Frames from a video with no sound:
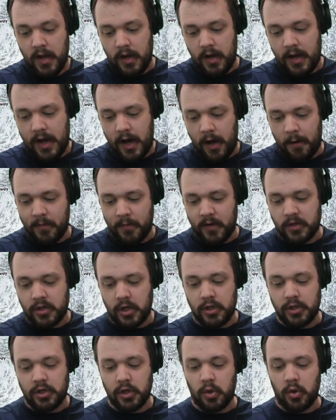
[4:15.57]
Now, there's
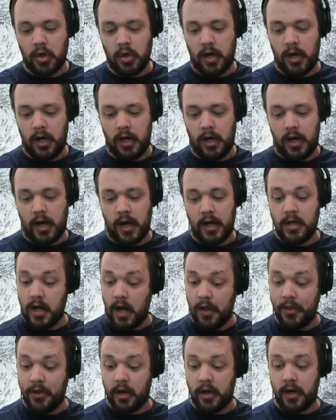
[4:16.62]
also
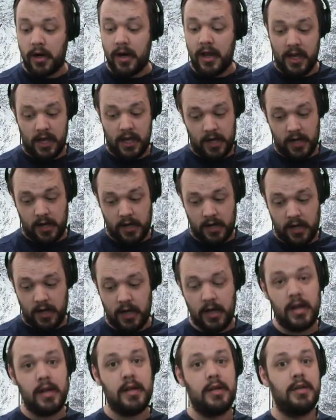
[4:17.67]
another inn
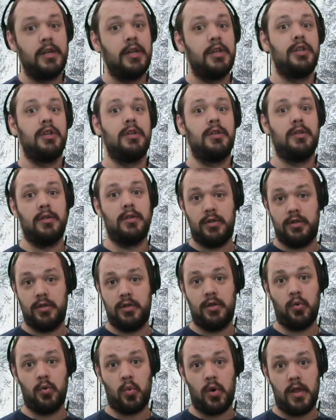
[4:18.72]
in addition to
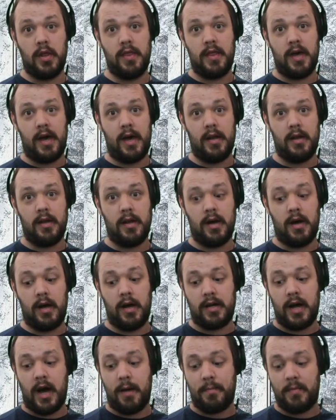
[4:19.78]
the one that
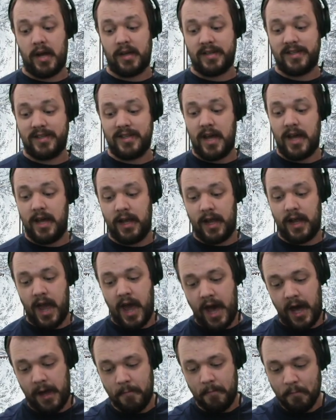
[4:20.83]
Kopnock's staying
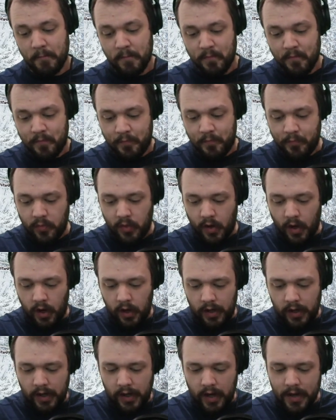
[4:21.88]
at.
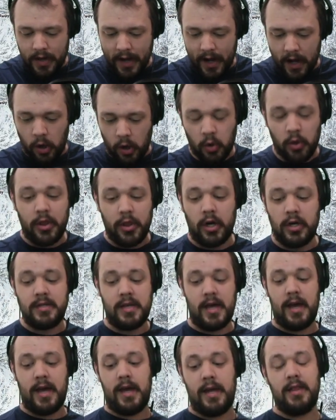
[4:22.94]
Now there's
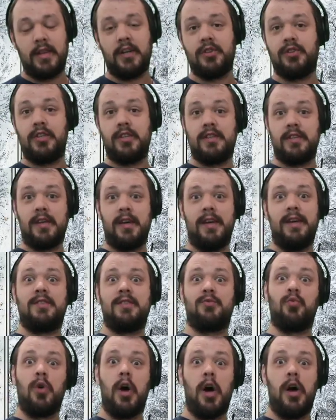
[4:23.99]
this, it's
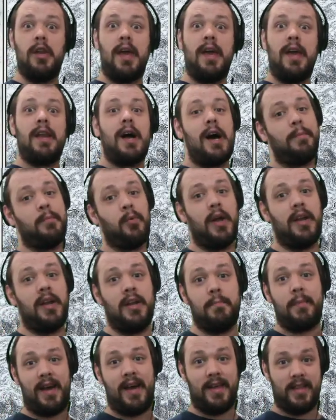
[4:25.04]
run and
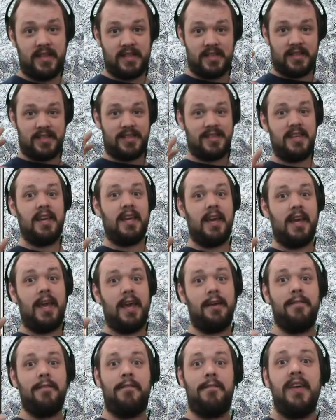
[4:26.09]
operated by this
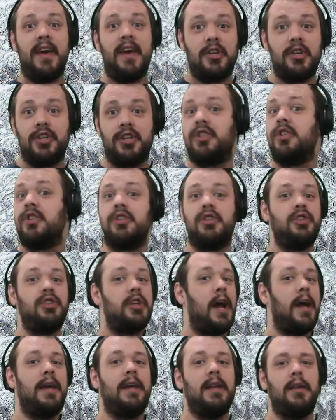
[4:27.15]
singing fish. It's a
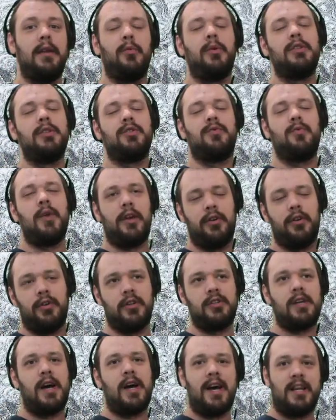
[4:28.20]
giant, well, it's a regular
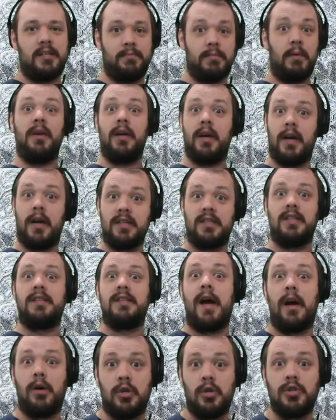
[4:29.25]
size, but because the
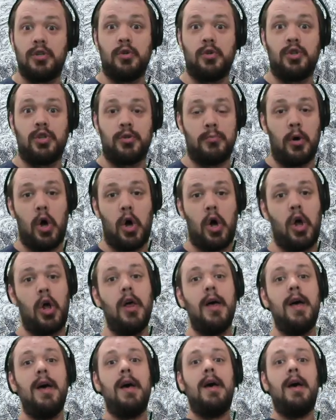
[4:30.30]
town is so small,